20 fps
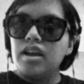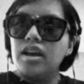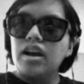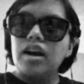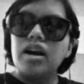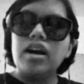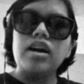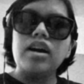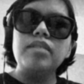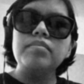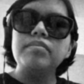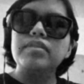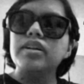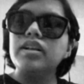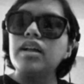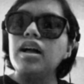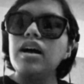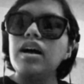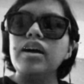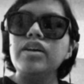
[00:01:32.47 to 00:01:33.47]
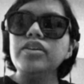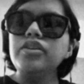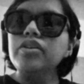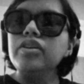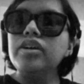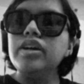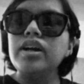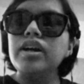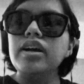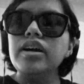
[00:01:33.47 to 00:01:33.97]
I'm glad you
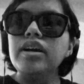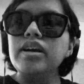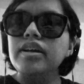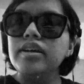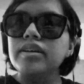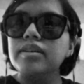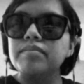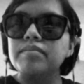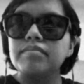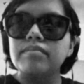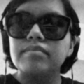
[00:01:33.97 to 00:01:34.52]
came.